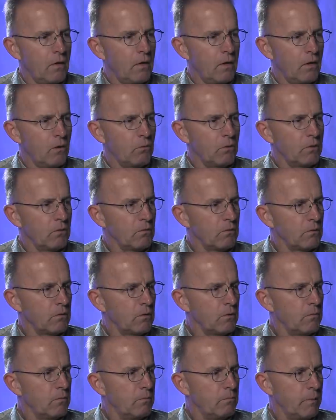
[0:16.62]
Uh, we were
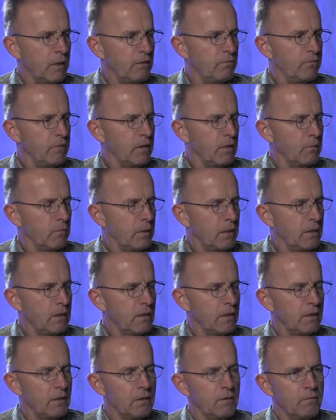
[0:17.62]
a big
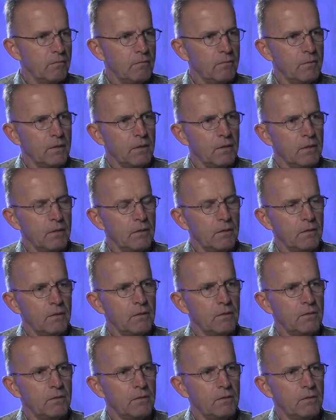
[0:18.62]
family. I have uh,